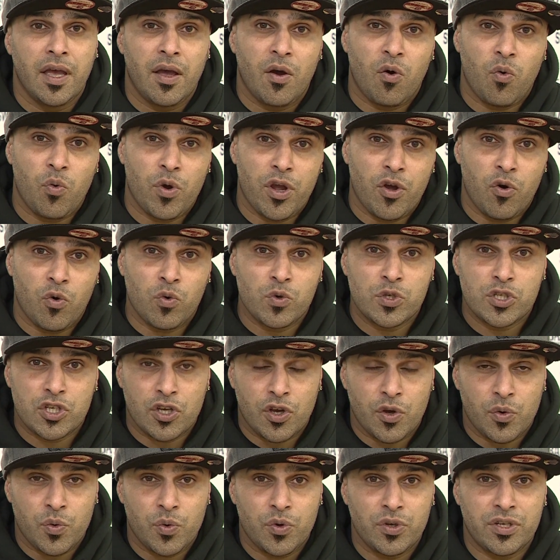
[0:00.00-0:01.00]
We
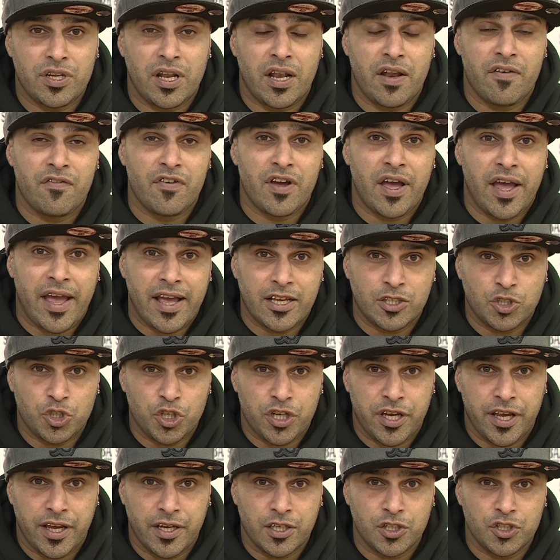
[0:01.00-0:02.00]
also deliver
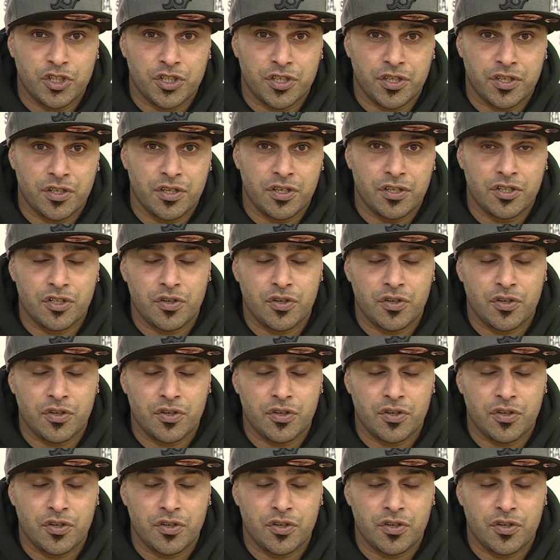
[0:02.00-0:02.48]
education